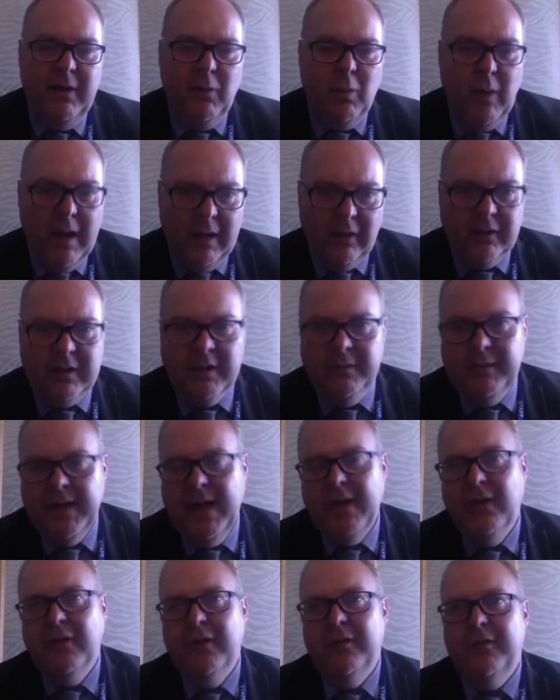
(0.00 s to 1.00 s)
welcome
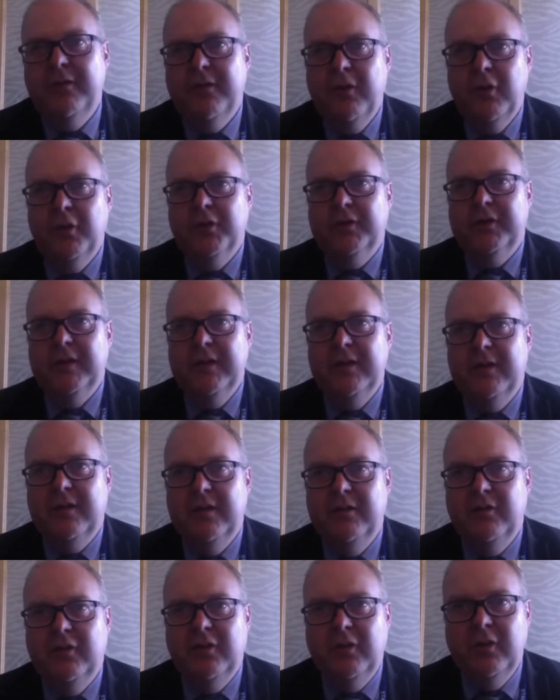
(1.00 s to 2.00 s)
day on the 14th
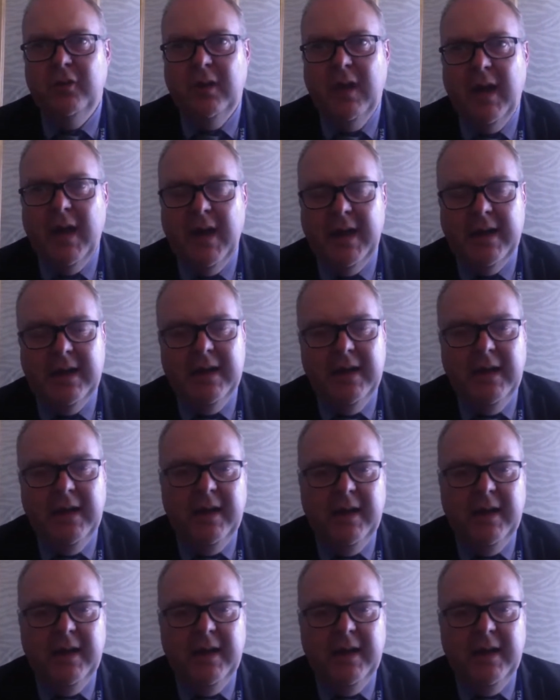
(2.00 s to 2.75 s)
of July.